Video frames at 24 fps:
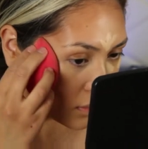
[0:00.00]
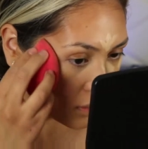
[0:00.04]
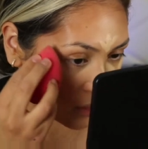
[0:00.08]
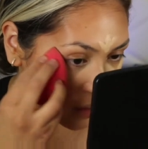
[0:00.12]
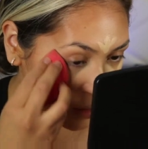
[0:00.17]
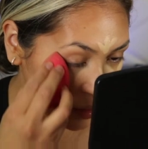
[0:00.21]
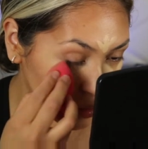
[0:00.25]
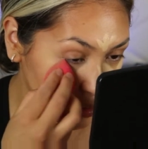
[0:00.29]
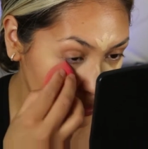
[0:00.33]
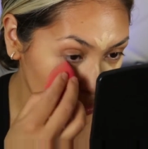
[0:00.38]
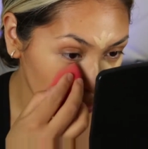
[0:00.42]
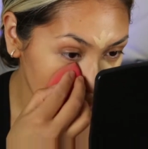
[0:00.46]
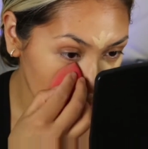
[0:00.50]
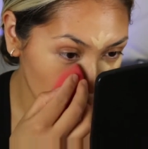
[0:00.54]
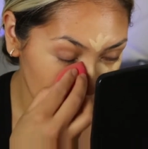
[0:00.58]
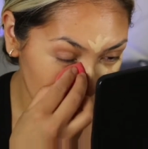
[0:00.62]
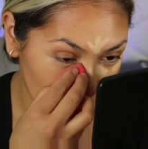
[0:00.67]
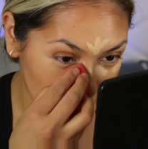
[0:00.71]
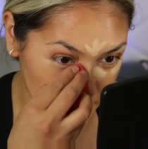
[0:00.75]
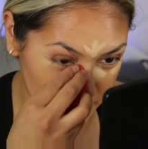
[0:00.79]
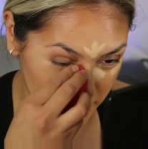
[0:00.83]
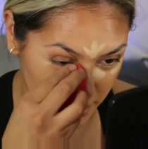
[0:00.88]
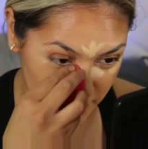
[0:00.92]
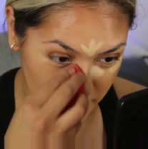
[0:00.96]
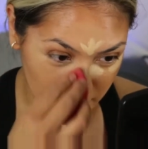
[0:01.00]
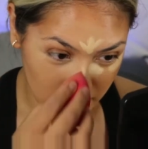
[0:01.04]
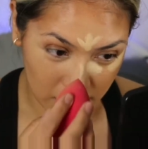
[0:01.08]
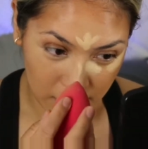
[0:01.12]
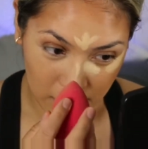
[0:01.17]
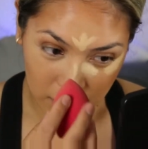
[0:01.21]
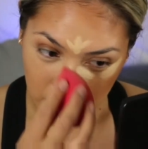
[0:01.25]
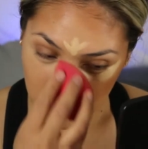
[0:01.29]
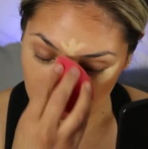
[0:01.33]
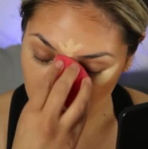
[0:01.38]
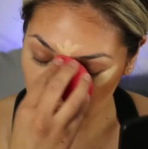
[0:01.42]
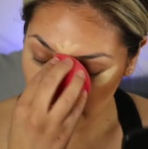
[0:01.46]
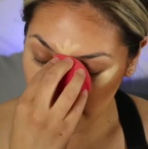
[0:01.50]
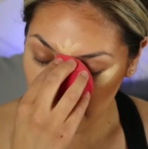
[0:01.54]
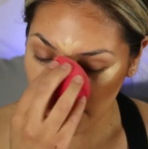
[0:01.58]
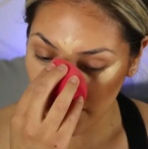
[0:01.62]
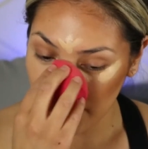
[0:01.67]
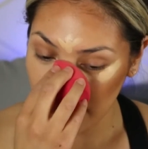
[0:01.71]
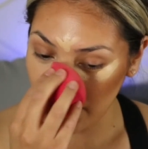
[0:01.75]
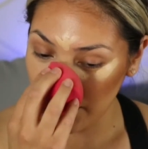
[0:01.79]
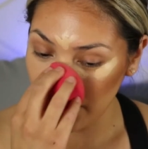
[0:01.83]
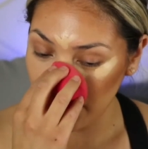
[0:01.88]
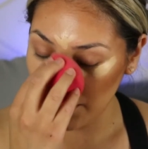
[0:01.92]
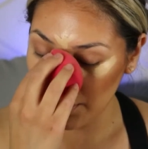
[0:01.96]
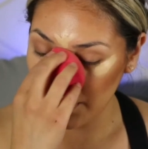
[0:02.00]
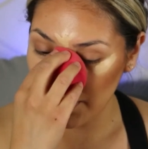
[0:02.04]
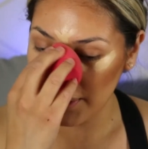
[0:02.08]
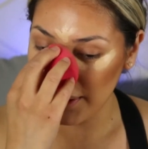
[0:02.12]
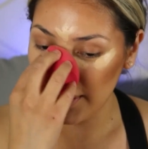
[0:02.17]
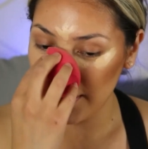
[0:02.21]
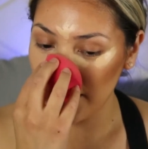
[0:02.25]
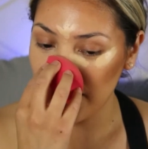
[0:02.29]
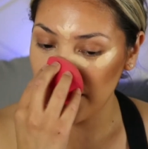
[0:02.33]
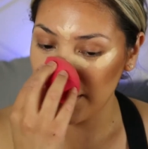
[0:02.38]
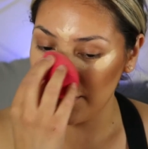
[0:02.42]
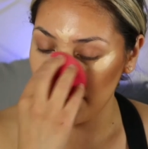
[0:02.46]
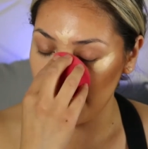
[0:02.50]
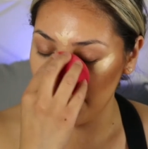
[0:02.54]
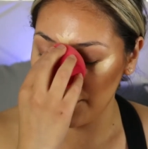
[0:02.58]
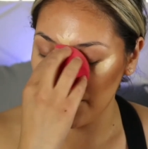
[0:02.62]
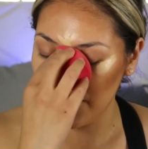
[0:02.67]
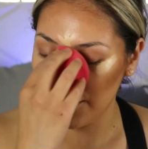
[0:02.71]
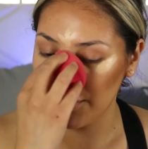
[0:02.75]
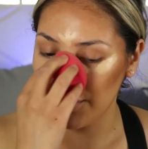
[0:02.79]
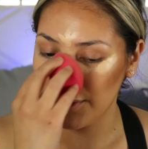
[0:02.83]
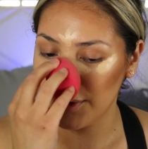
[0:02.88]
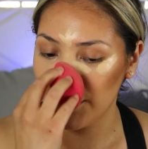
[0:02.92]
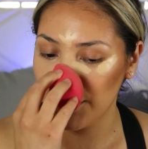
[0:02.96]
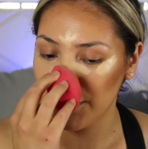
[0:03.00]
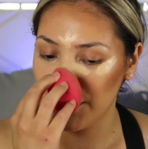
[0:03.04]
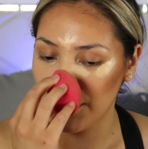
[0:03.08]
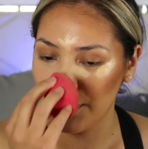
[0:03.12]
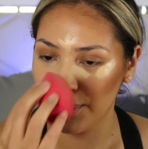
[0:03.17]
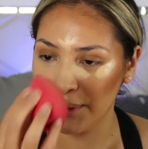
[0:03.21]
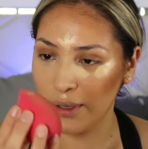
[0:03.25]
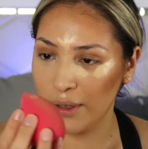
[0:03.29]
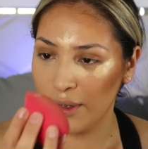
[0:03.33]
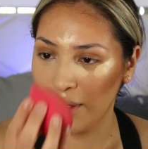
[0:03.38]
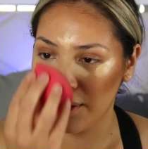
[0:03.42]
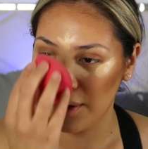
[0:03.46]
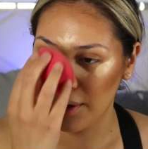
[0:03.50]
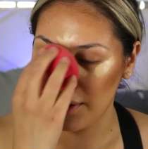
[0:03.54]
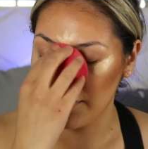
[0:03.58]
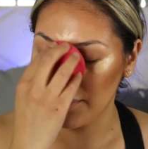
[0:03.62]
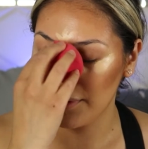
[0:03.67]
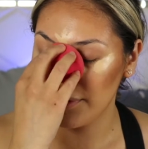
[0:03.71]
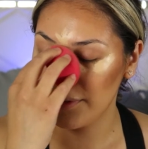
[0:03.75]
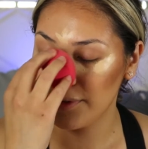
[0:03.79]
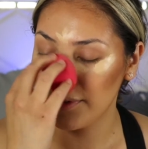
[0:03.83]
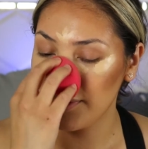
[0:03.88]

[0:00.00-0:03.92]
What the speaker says: things just look a little bit and feel a little bit off.